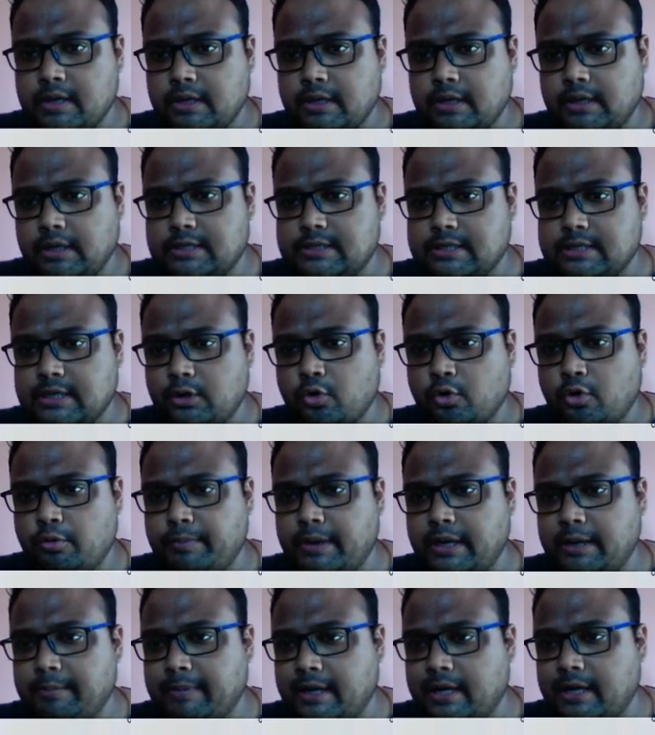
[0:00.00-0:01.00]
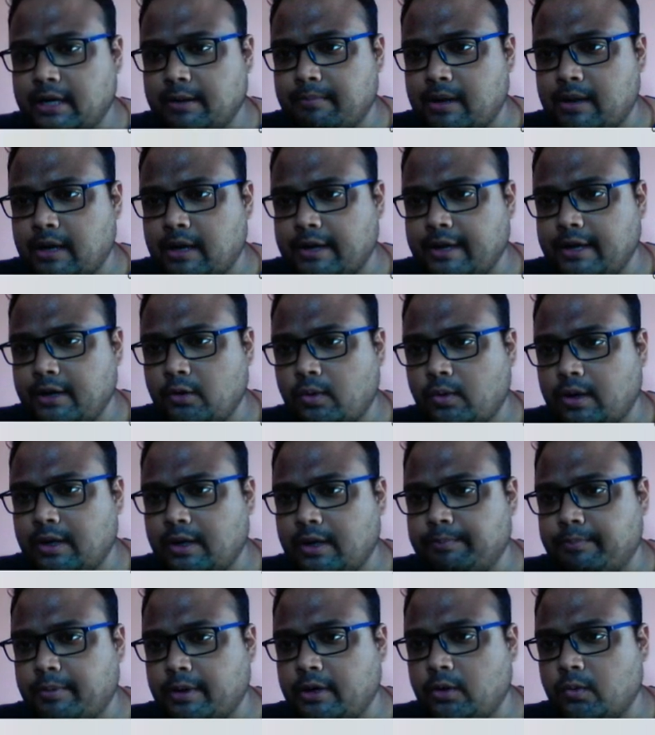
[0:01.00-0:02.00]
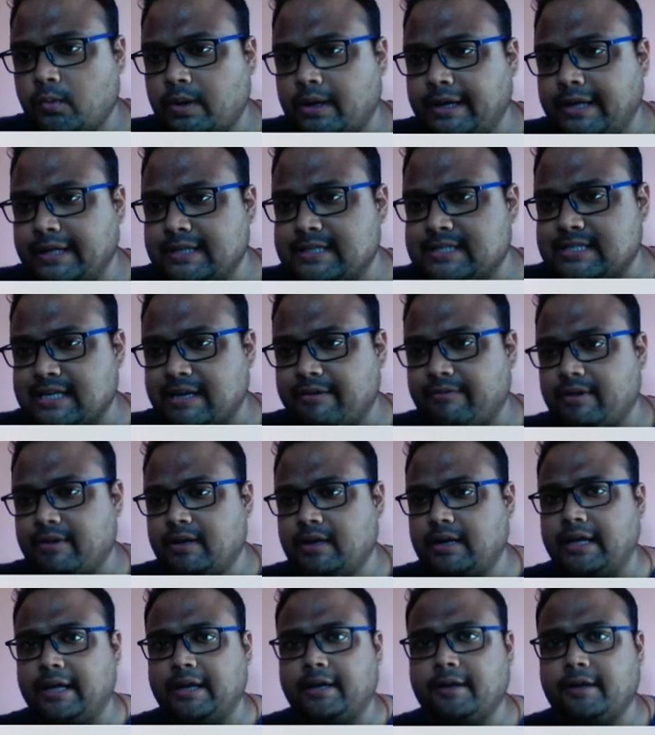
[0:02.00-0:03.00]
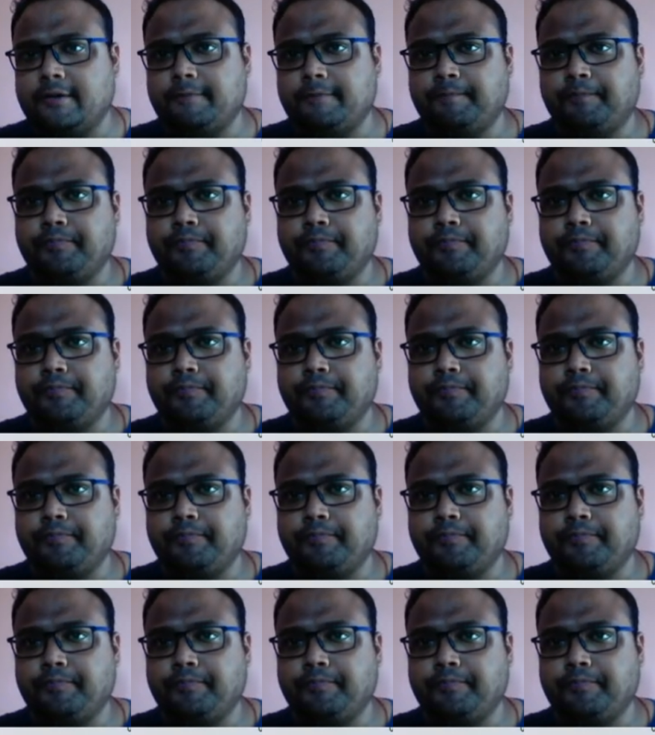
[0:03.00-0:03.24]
This is the low made by the market, 1.1878.